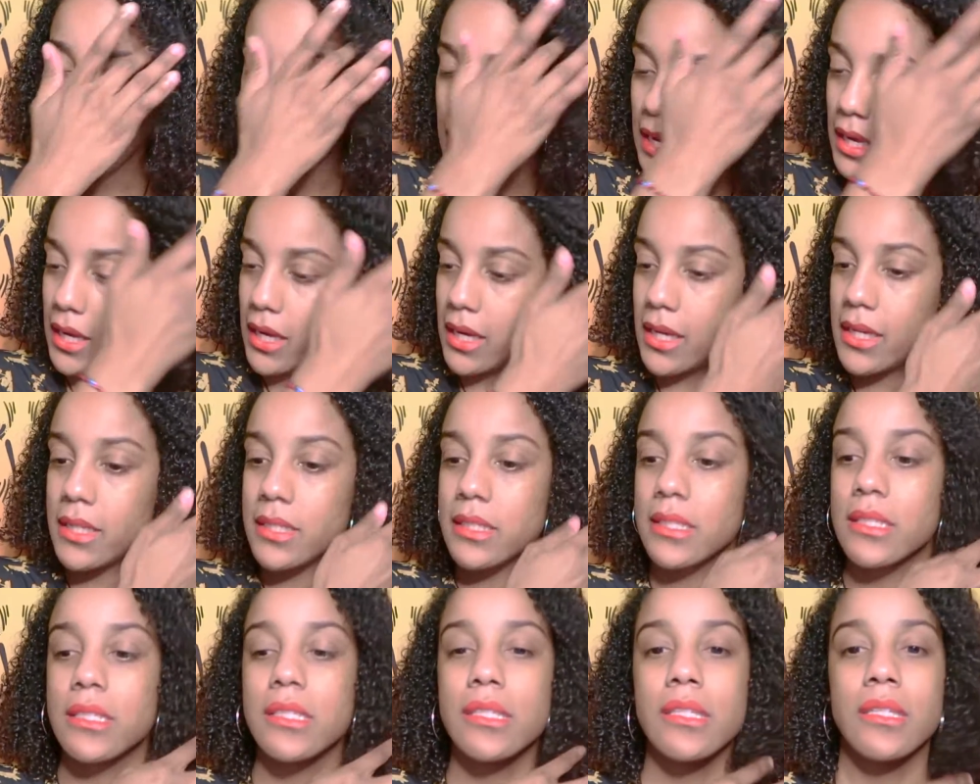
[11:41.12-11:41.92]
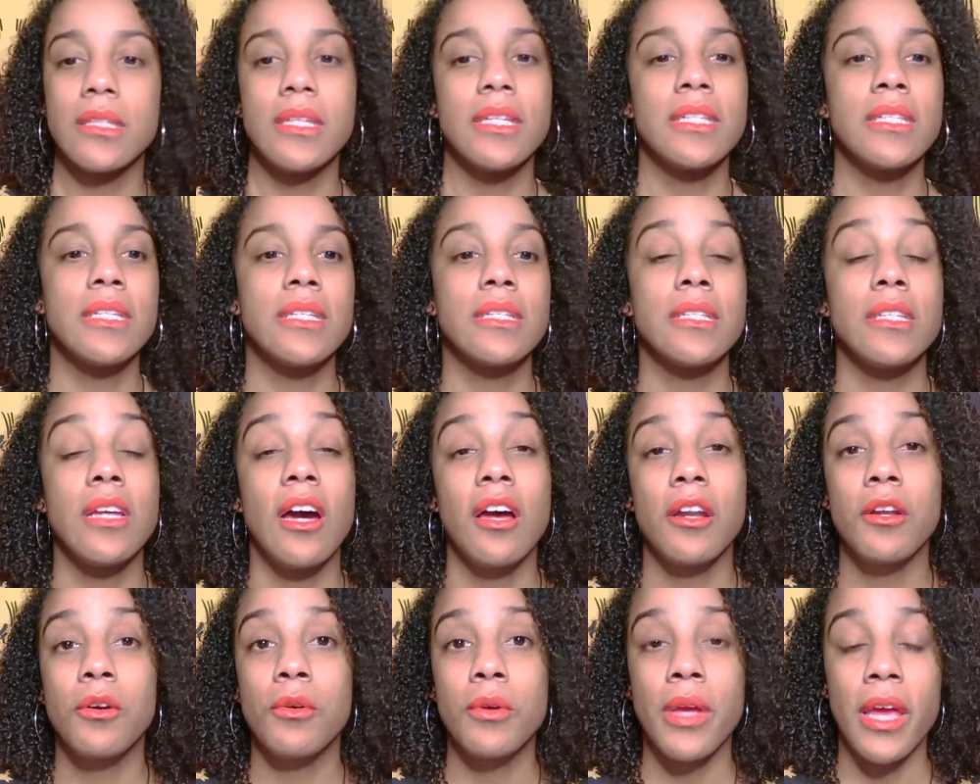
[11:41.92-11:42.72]
And this is
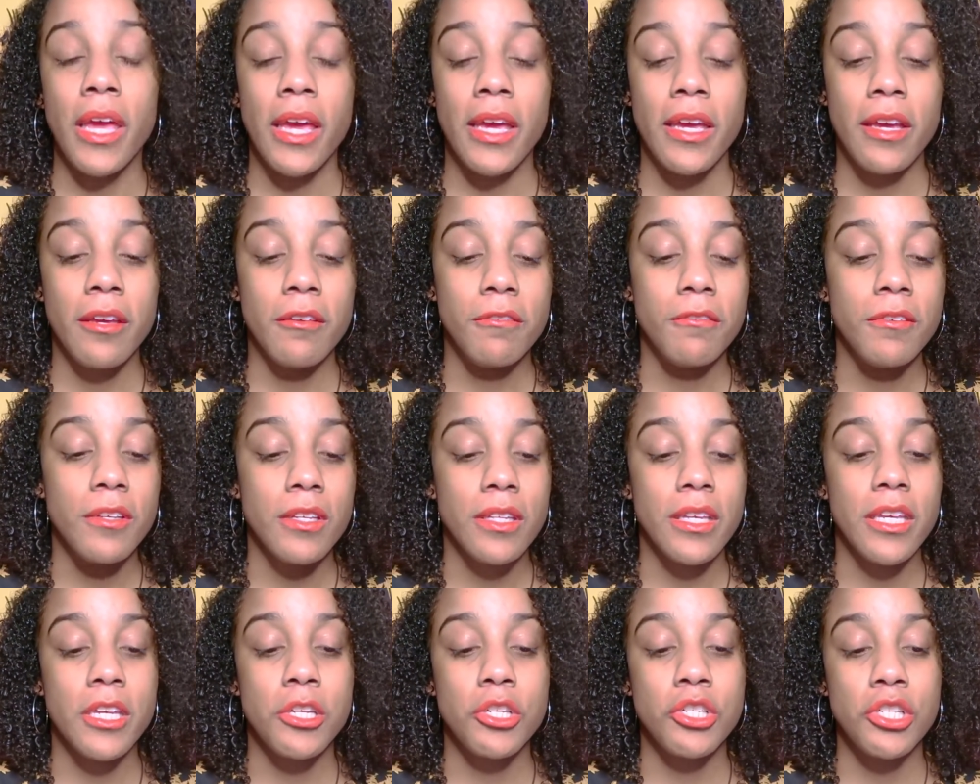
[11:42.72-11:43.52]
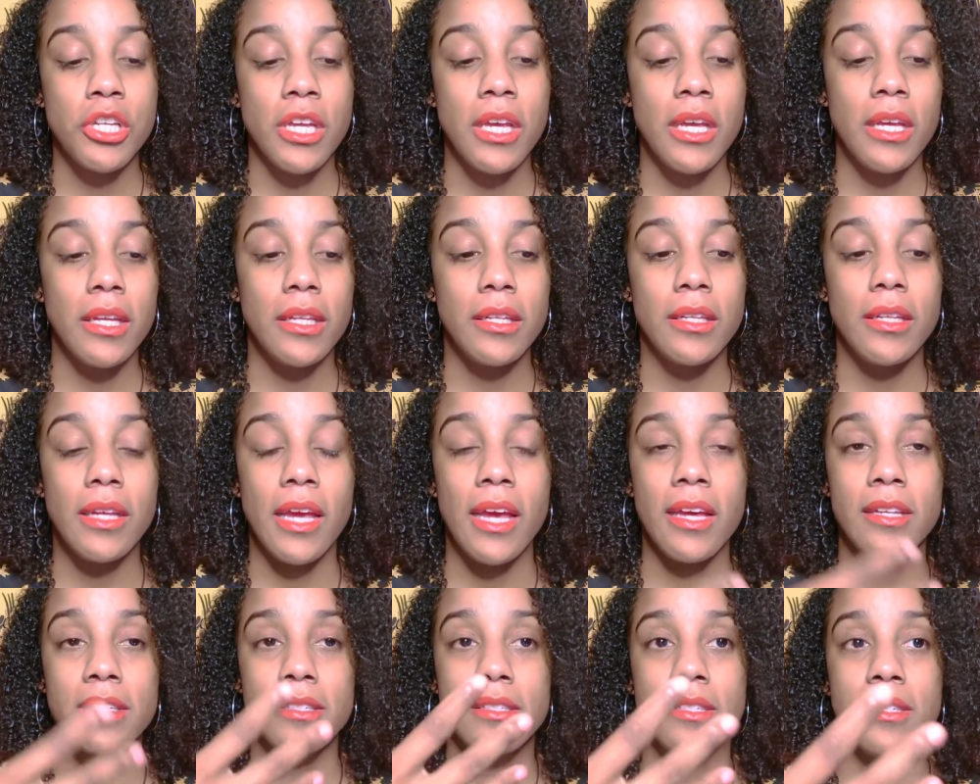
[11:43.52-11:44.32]
not okay. I feel like Shane
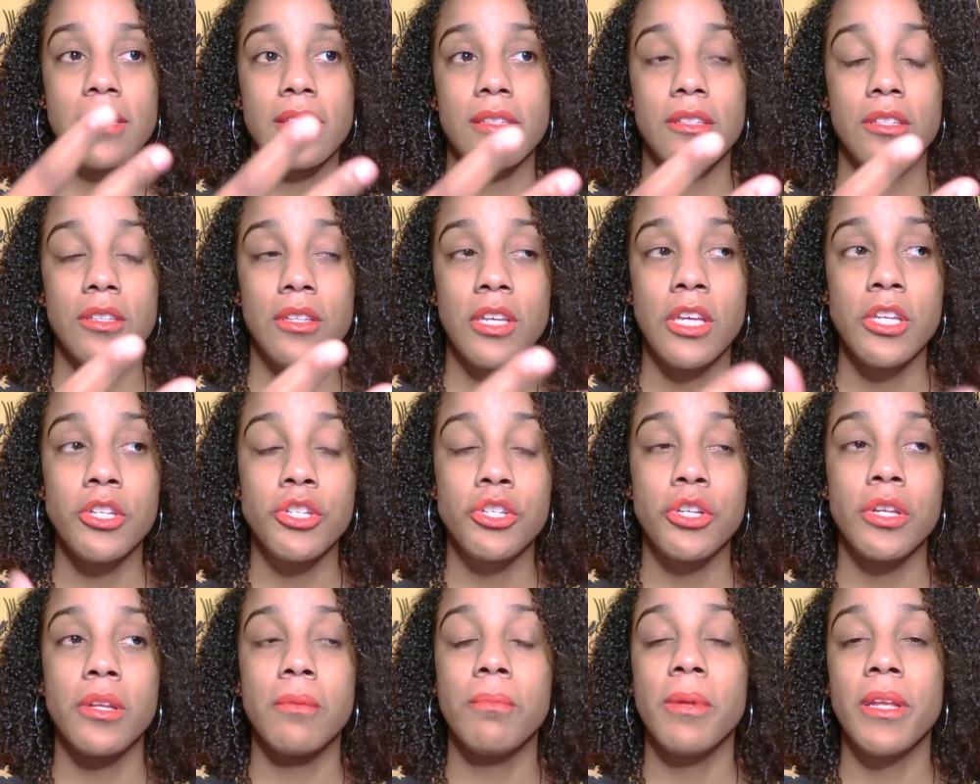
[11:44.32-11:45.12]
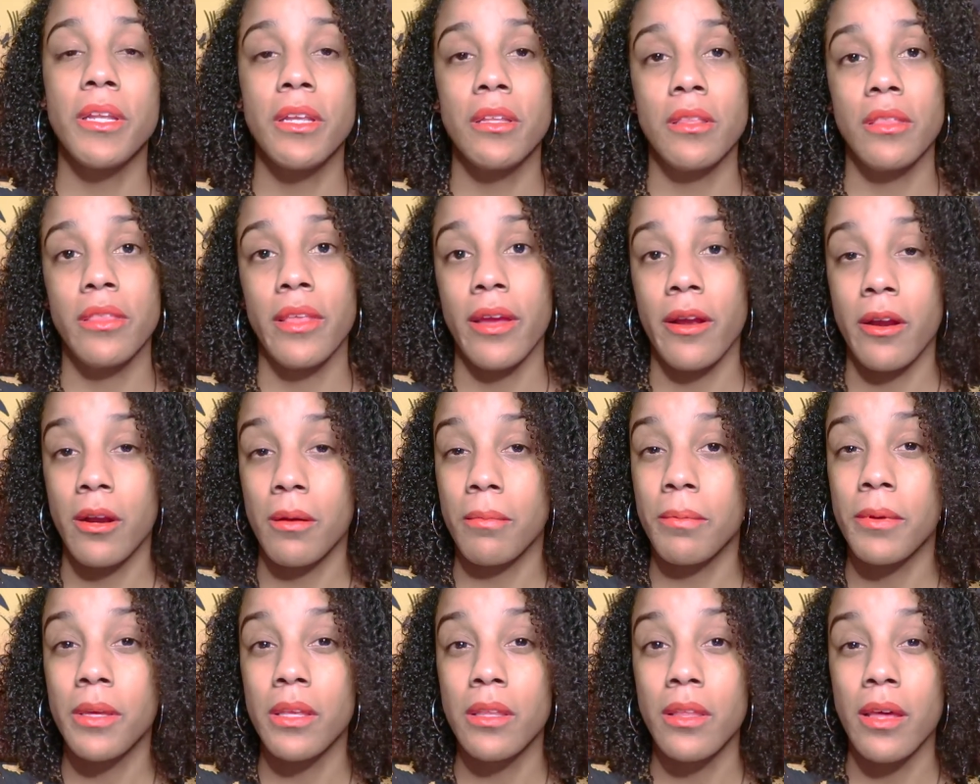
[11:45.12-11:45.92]
has, he should have been in
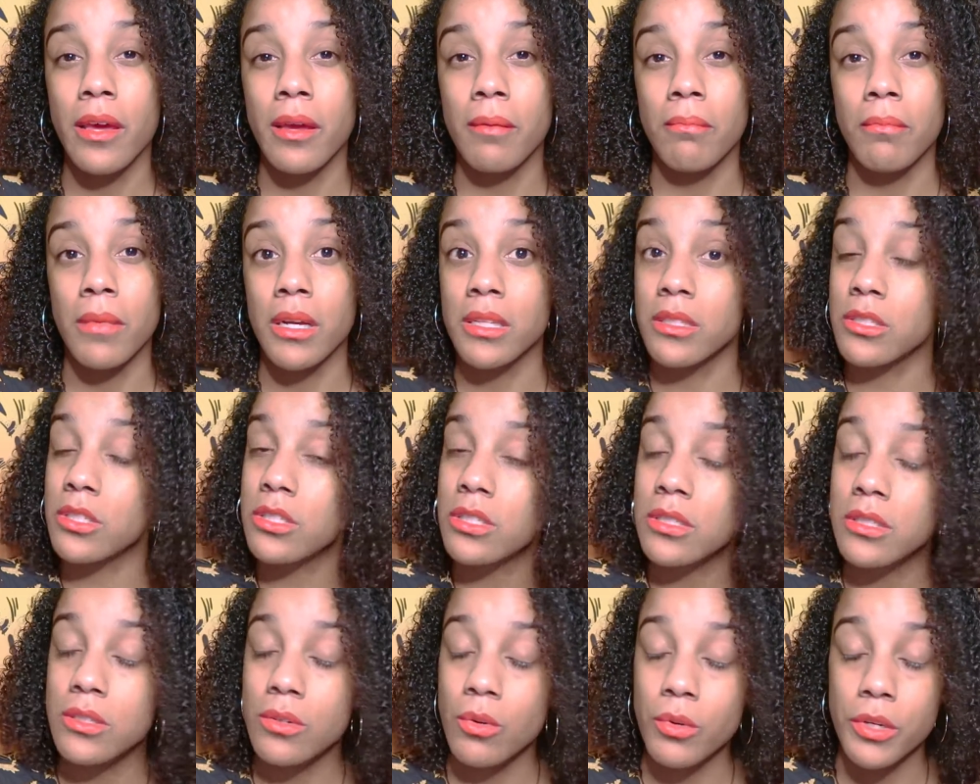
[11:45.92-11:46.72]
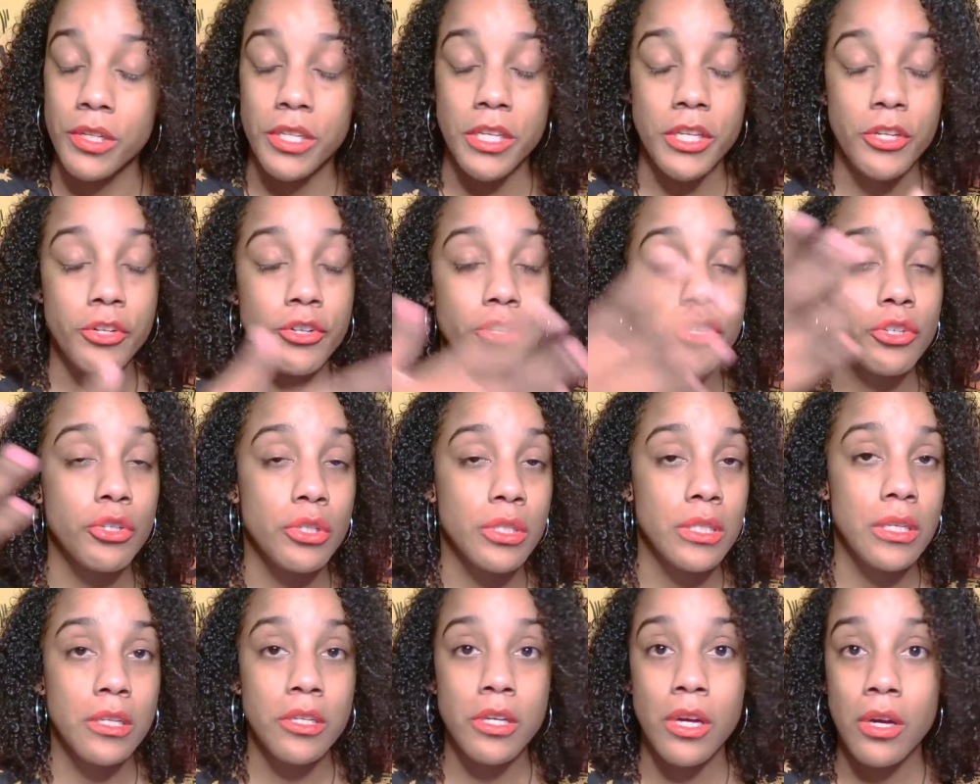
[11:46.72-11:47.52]
therapy like months or
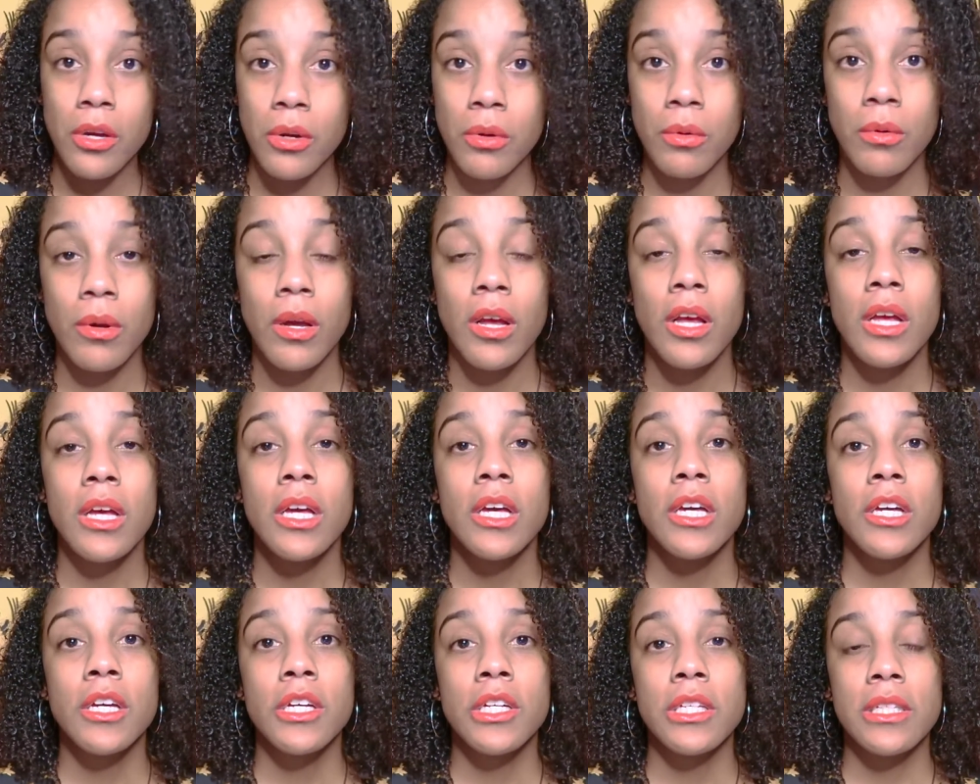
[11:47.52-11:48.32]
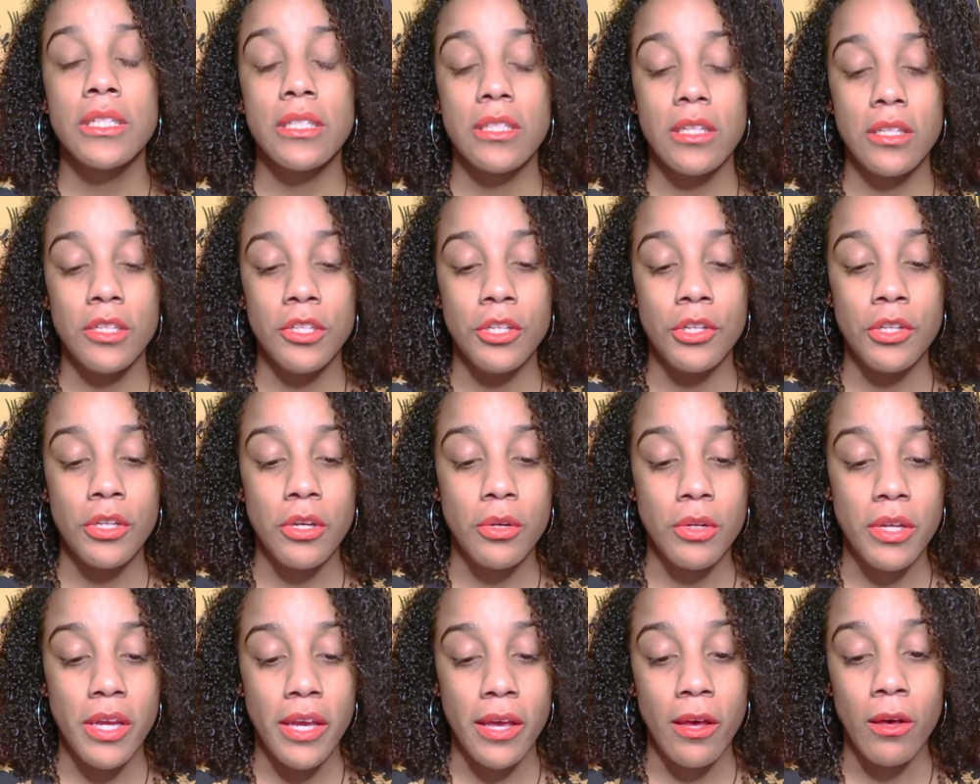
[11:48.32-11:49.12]
years ago, you
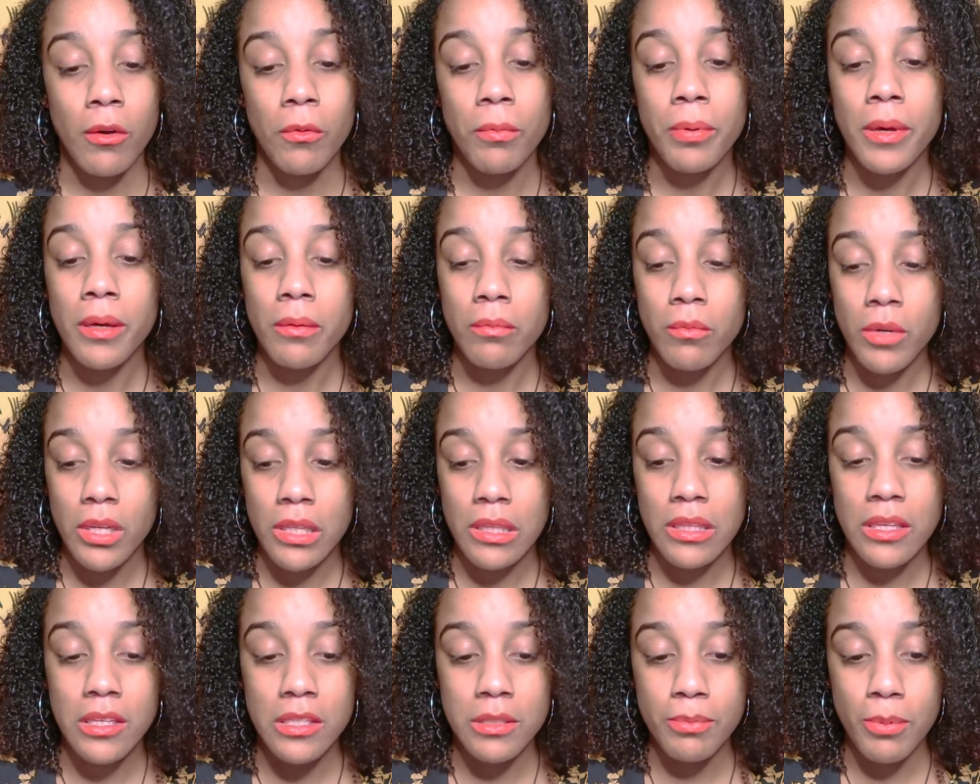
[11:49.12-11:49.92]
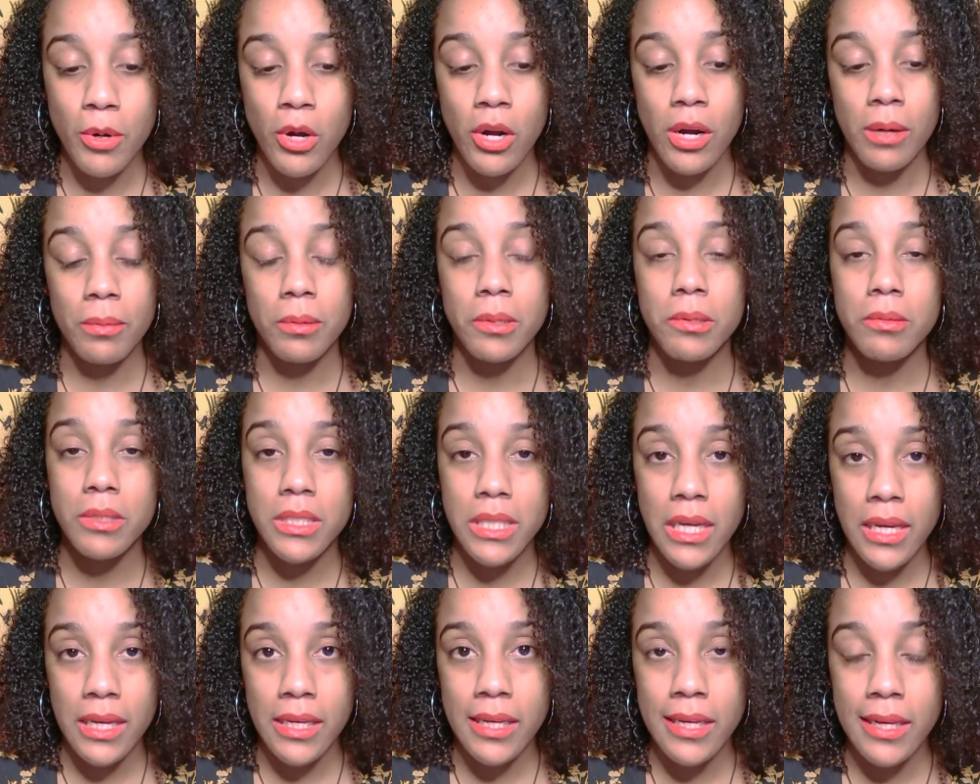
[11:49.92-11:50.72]
know, to help him with these problems
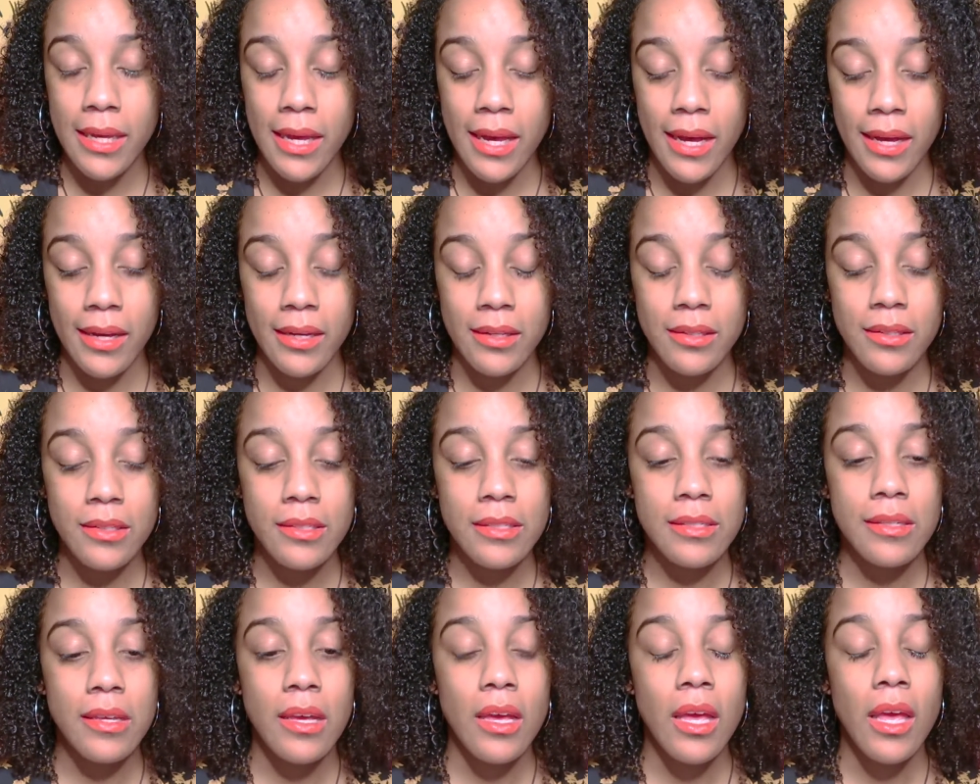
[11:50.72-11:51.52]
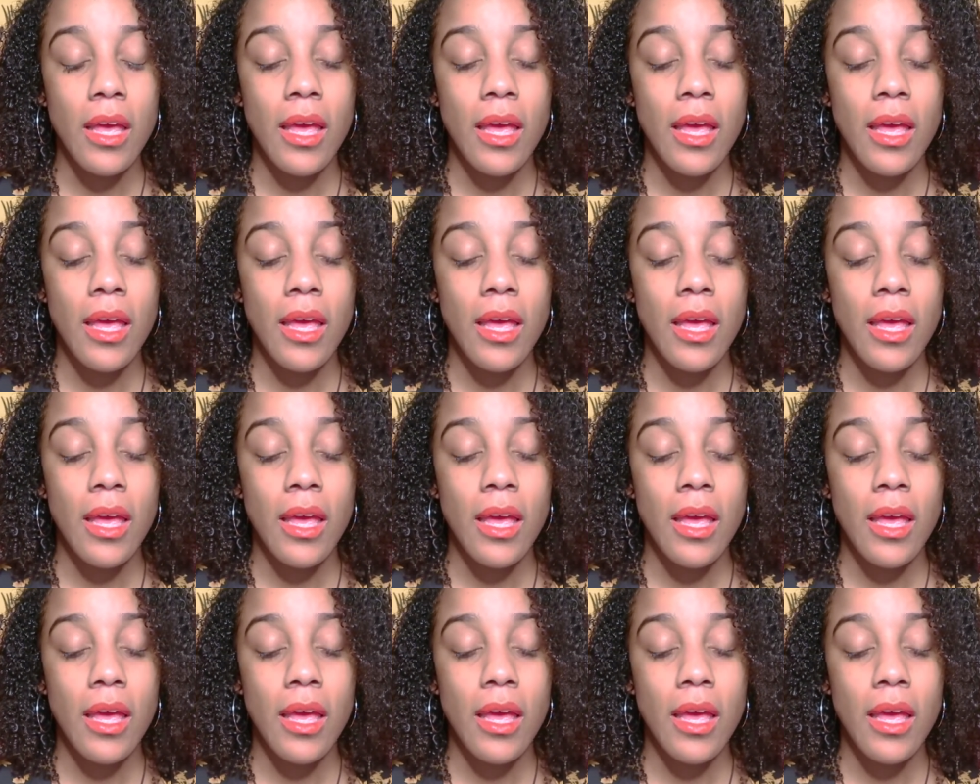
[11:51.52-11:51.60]
that he has.